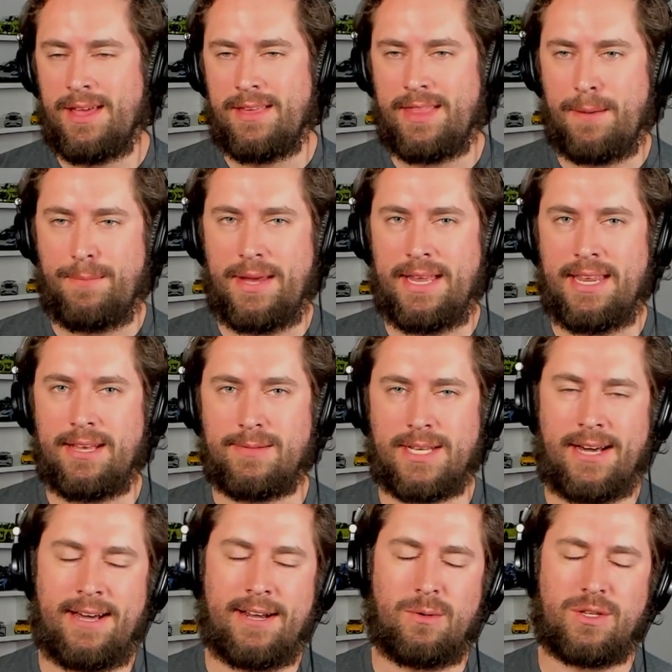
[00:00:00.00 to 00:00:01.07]
That medium
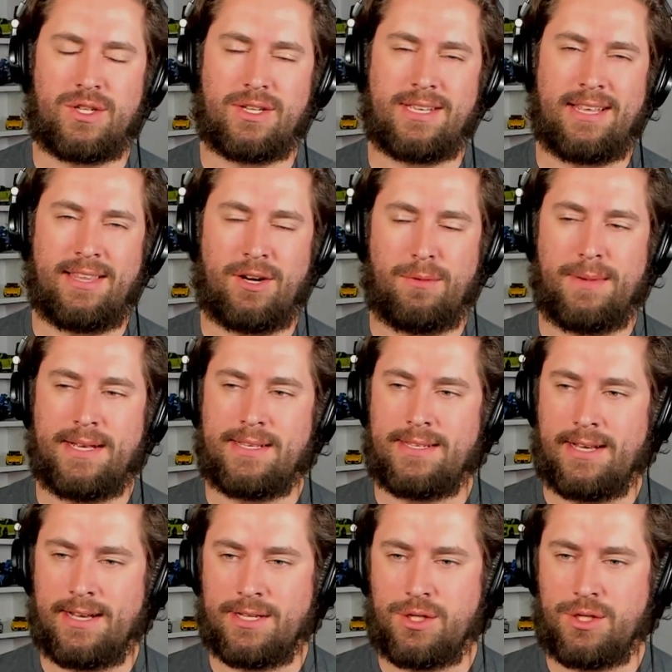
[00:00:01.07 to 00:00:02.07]
tire was just a little bit